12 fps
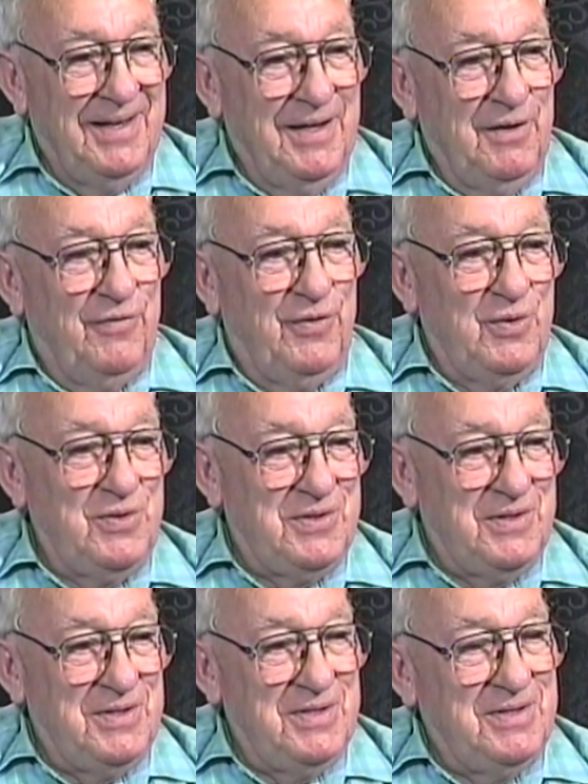
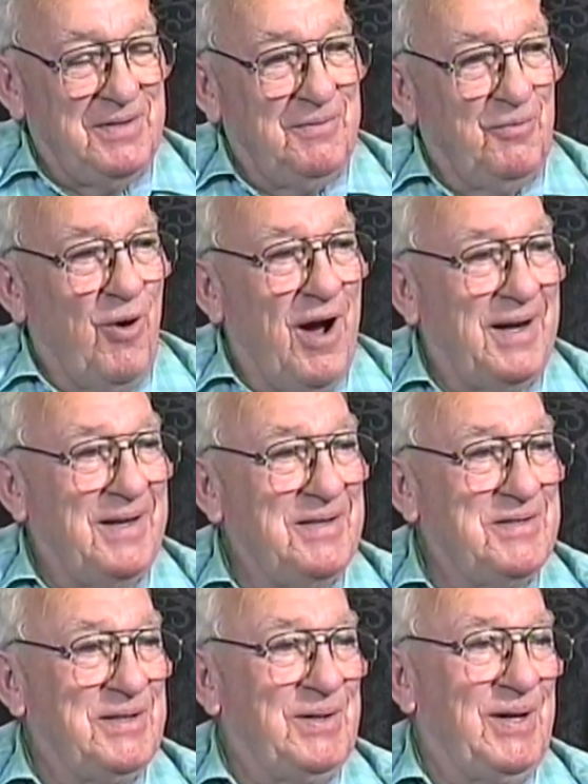fuses, and
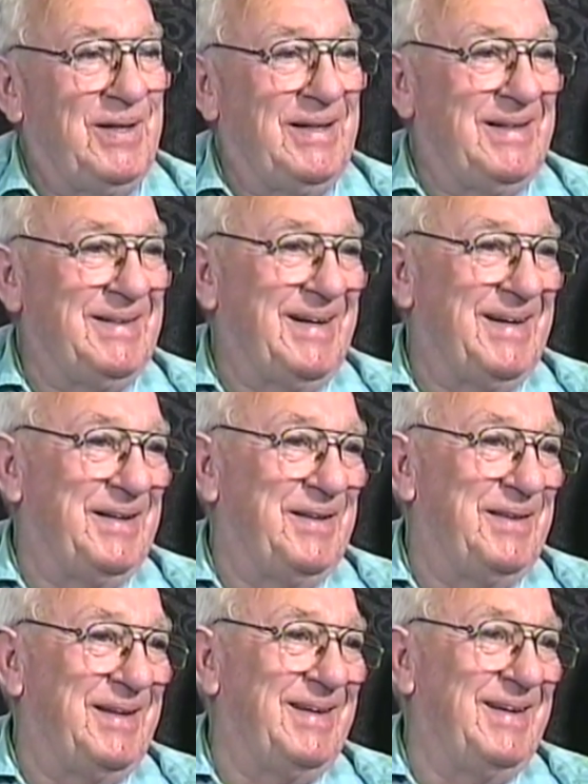rockets, and all that kind of
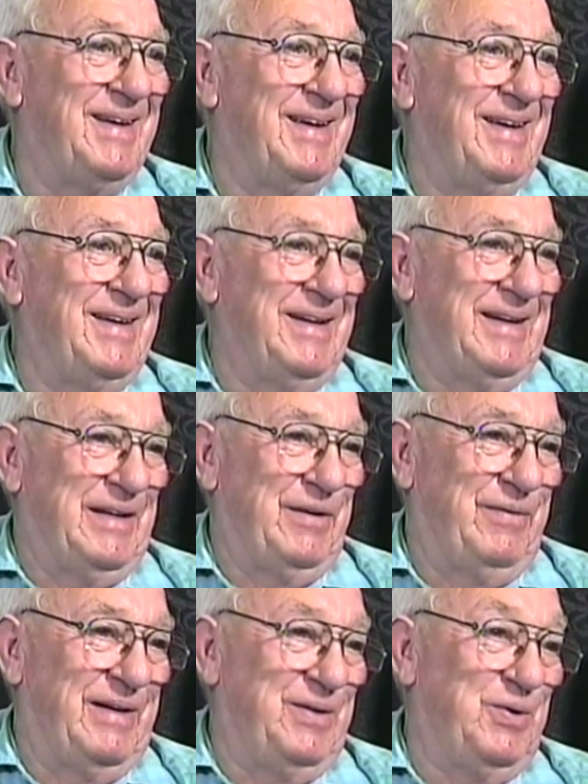thing. And if
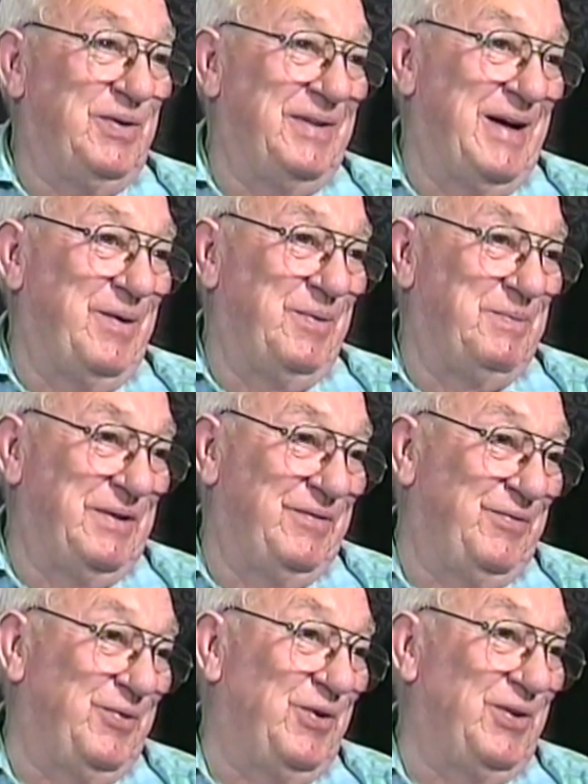I knew that
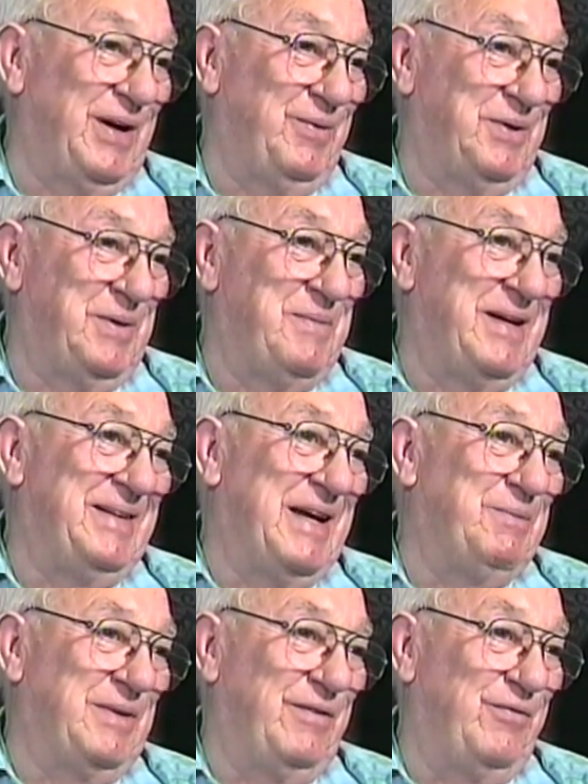before, I would have made
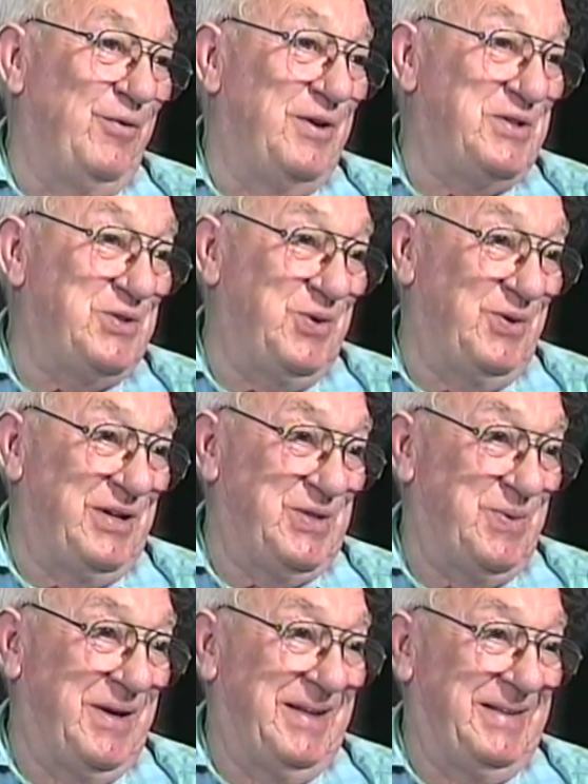that my first choice
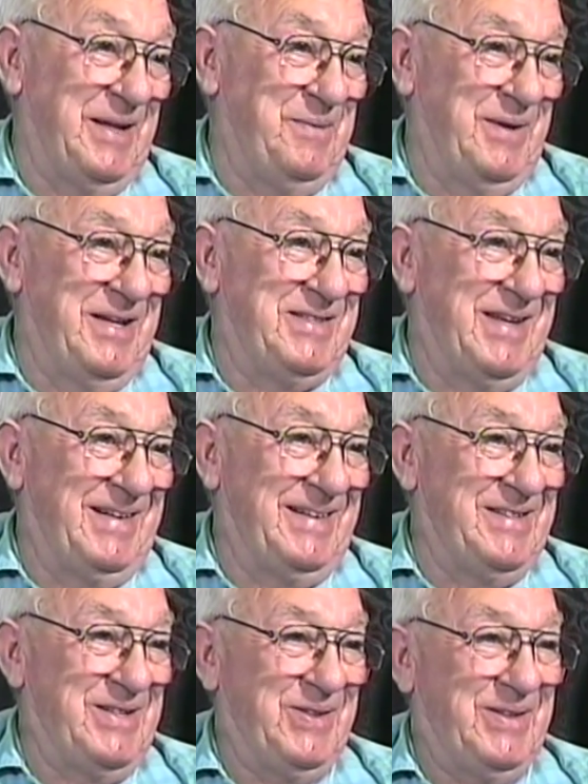rather than my
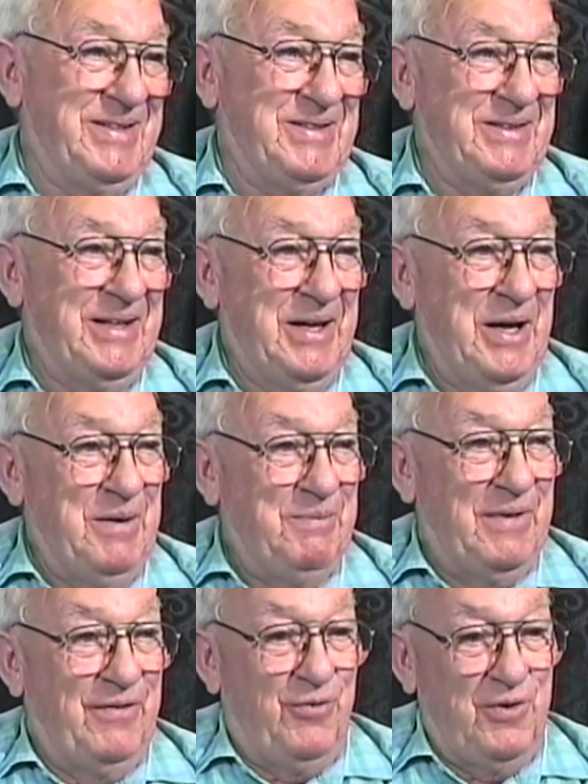second choice. Sure.
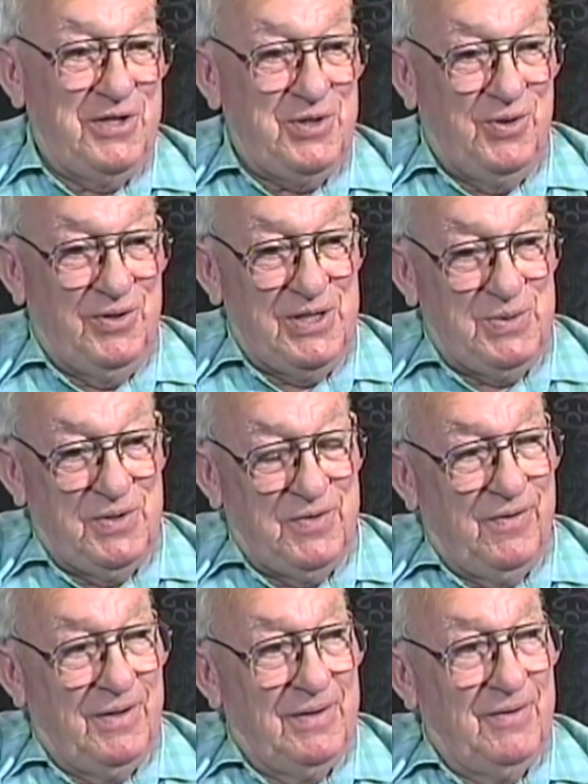My first choice was
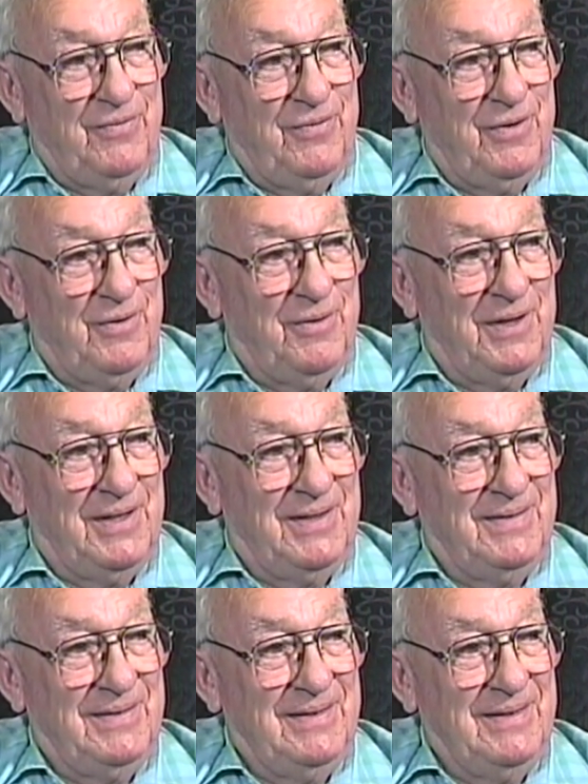for, for uh,
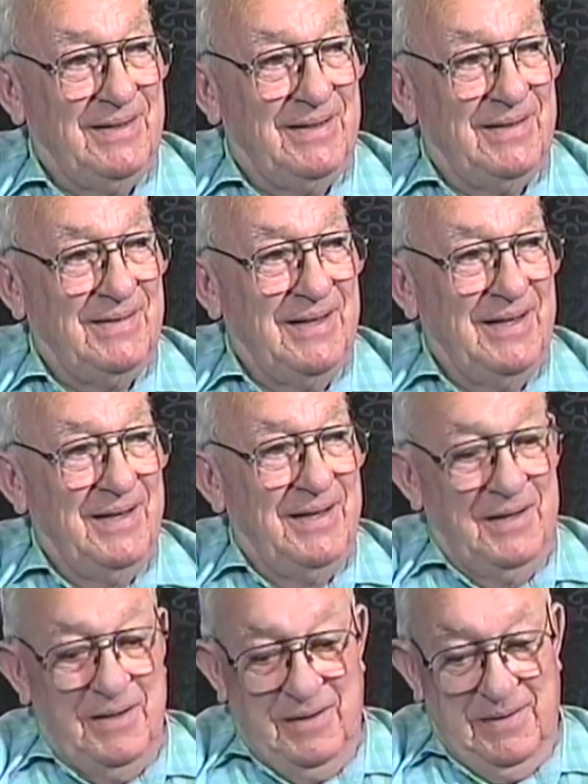uh
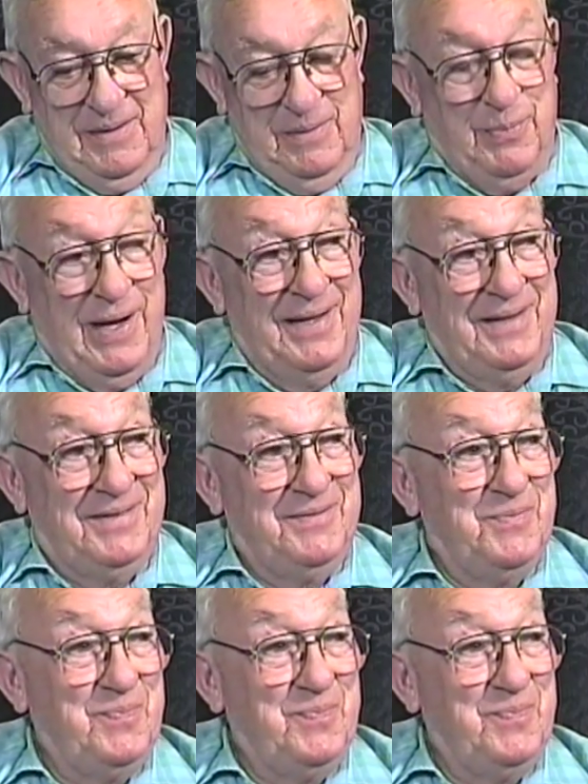pilot,